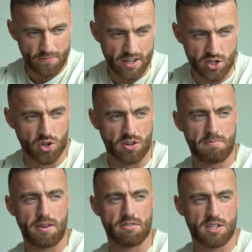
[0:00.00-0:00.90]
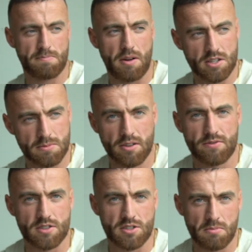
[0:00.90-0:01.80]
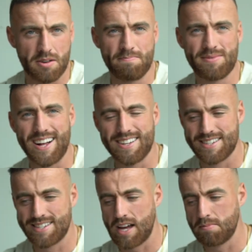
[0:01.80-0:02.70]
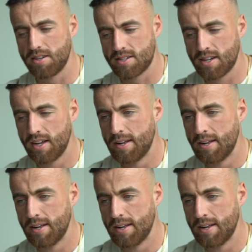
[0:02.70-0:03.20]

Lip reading: and shouldn't be responsible for someone else's happiness.